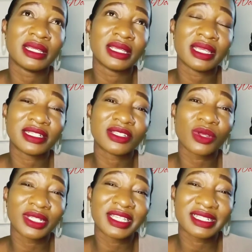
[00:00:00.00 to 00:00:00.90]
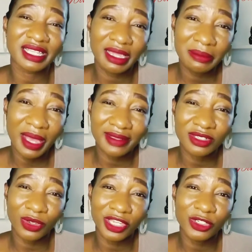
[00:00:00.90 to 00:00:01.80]
it's not the same as
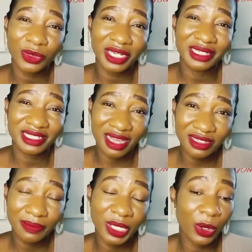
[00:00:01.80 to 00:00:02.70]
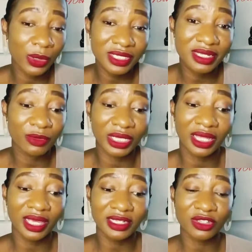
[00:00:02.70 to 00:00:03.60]
talking to an adult because with
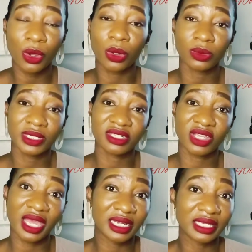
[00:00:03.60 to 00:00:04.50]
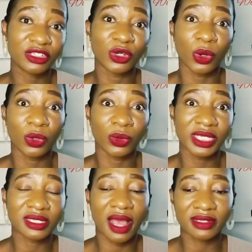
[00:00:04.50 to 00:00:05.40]
kids you're always yelling you're
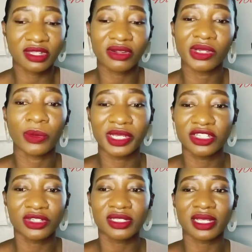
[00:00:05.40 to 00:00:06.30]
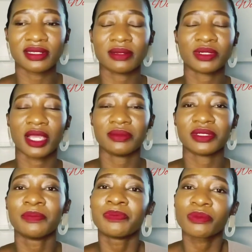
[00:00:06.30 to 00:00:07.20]
always answering questions and sometimes
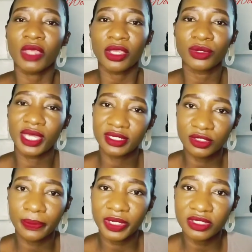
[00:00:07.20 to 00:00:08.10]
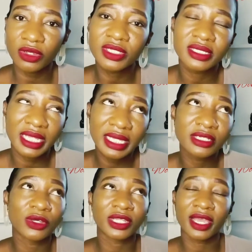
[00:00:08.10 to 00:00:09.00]
you get super exhausted
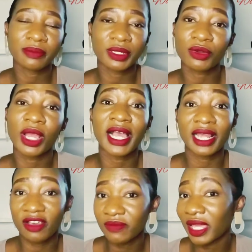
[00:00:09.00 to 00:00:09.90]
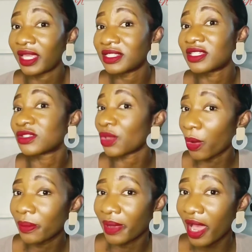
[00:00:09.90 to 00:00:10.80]
don't get me wrong i love my kids so
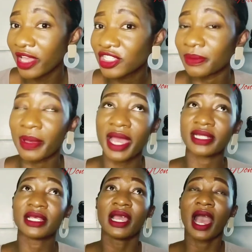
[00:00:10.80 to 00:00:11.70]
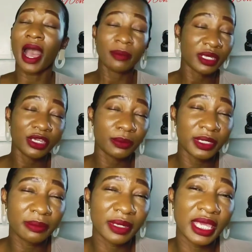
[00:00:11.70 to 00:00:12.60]
much but i'm a
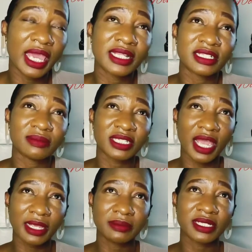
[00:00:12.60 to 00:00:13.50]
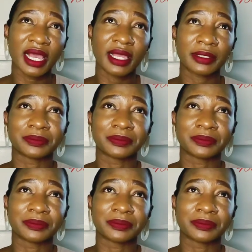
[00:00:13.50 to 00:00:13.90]
human being and sometimes like